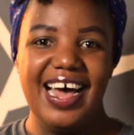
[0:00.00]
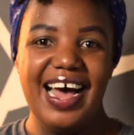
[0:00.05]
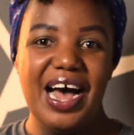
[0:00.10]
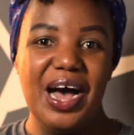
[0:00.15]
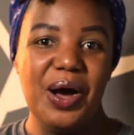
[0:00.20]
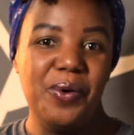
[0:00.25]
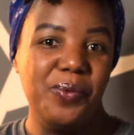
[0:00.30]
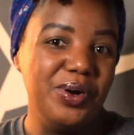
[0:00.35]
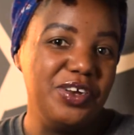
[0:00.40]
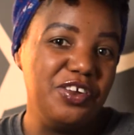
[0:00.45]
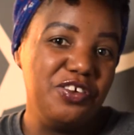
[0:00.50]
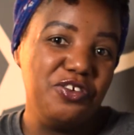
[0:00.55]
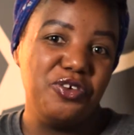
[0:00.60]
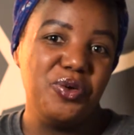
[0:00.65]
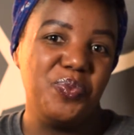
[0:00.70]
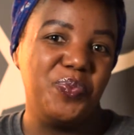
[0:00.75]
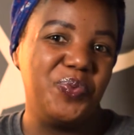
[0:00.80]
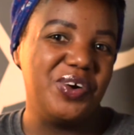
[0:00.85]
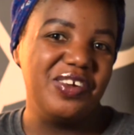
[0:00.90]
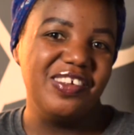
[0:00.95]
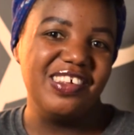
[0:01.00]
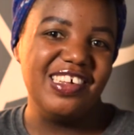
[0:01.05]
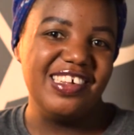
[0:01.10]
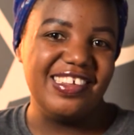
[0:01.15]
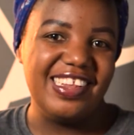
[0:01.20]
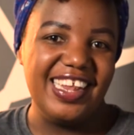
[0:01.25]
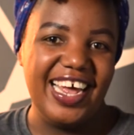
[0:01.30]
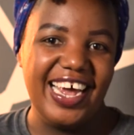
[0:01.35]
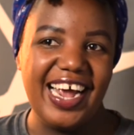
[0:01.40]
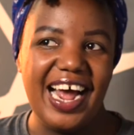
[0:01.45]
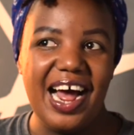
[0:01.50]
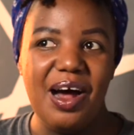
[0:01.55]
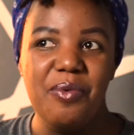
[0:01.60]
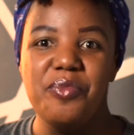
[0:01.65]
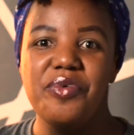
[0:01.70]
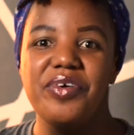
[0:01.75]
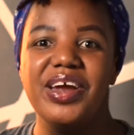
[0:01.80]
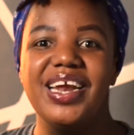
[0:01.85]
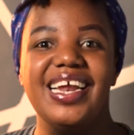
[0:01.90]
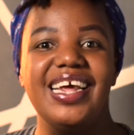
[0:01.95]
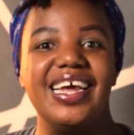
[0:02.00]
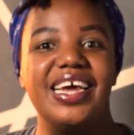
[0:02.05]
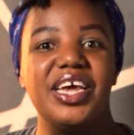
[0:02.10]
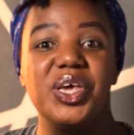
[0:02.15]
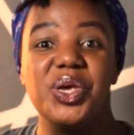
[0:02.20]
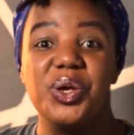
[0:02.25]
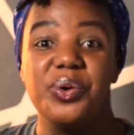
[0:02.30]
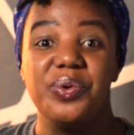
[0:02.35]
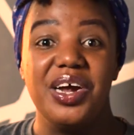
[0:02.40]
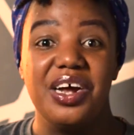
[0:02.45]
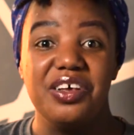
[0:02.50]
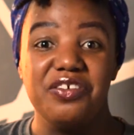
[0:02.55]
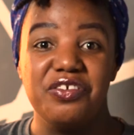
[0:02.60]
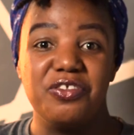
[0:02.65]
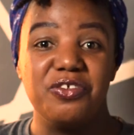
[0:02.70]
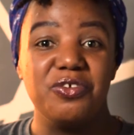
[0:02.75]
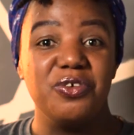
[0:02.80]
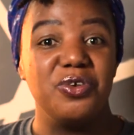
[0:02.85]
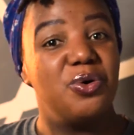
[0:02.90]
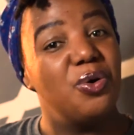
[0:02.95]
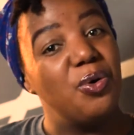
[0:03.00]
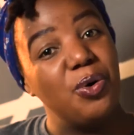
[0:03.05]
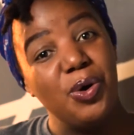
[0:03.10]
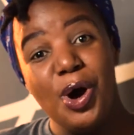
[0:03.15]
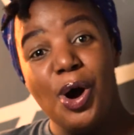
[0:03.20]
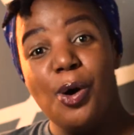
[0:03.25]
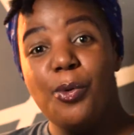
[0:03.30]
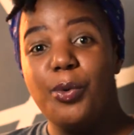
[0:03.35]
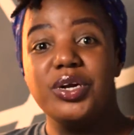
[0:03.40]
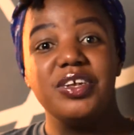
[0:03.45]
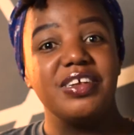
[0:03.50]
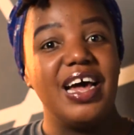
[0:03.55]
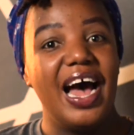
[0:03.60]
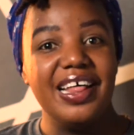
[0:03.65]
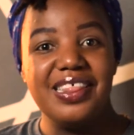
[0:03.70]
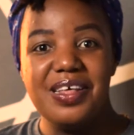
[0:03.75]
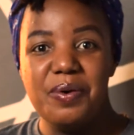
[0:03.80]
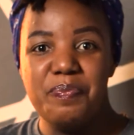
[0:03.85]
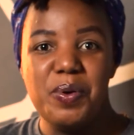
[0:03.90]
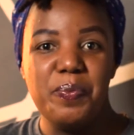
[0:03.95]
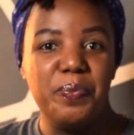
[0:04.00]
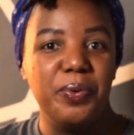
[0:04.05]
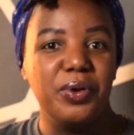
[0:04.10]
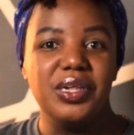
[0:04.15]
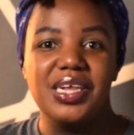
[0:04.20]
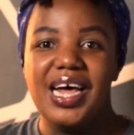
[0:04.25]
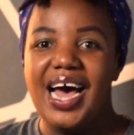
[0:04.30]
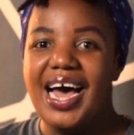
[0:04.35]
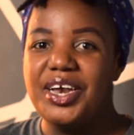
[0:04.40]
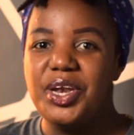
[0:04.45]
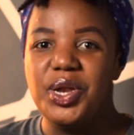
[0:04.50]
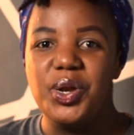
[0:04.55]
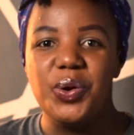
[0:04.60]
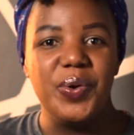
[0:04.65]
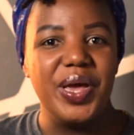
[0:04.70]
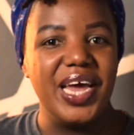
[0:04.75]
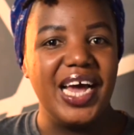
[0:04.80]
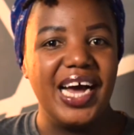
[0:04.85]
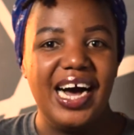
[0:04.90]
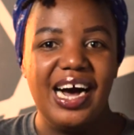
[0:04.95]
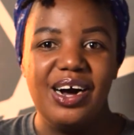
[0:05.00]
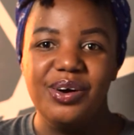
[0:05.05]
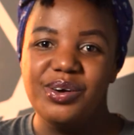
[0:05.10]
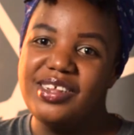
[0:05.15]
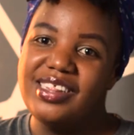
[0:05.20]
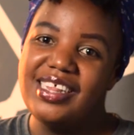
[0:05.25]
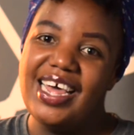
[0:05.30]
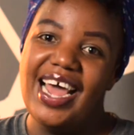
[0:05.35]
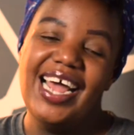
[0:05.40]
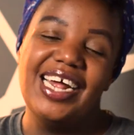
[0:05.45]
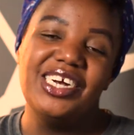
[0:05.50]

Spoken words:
What is your process like? I'm really curious to know what other people are doing out there,